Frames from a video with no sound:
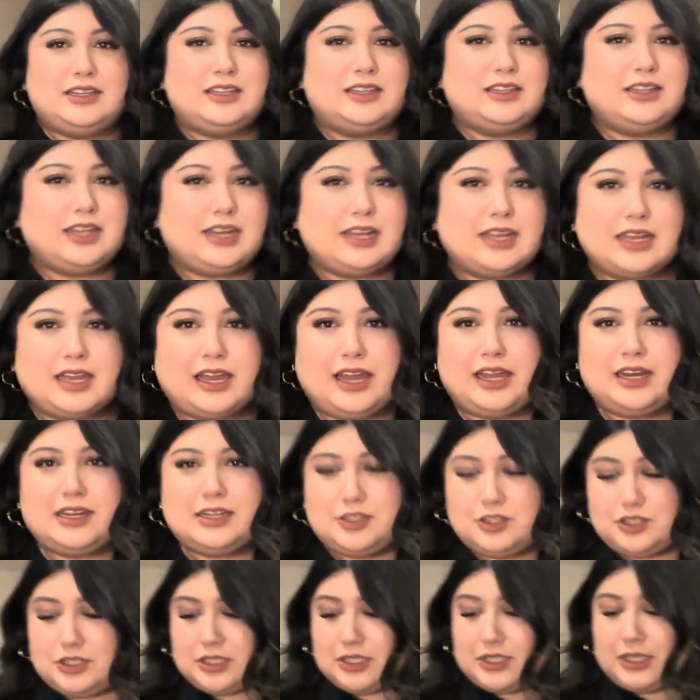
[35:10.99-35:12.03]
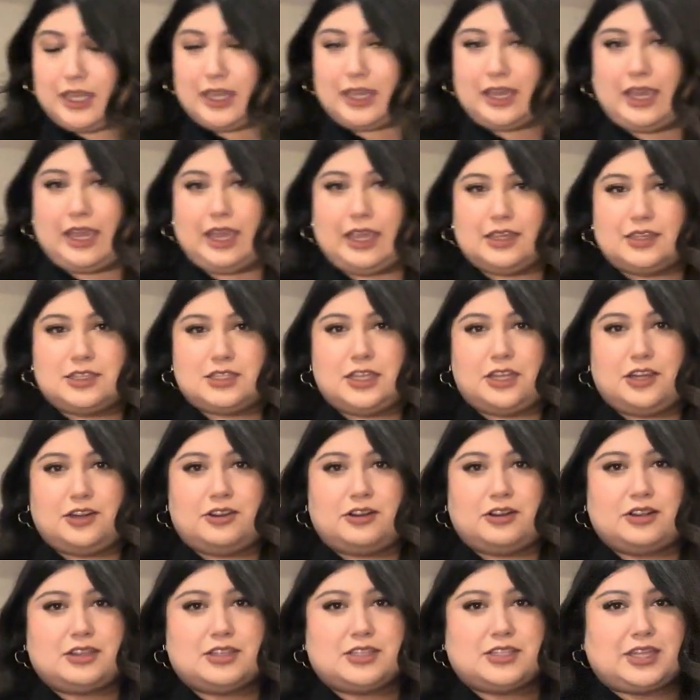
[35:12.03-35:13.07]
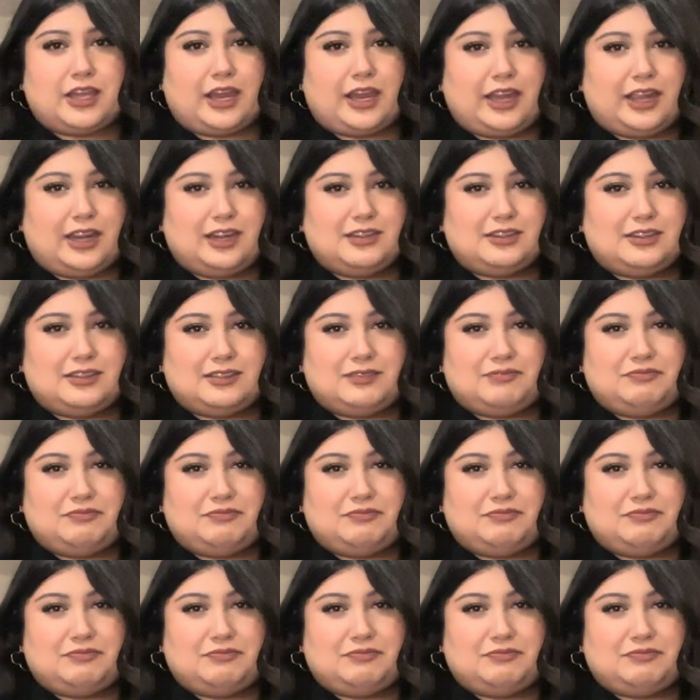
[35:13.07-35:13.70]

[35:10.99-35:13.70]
then it kind of just like hangs here to the side,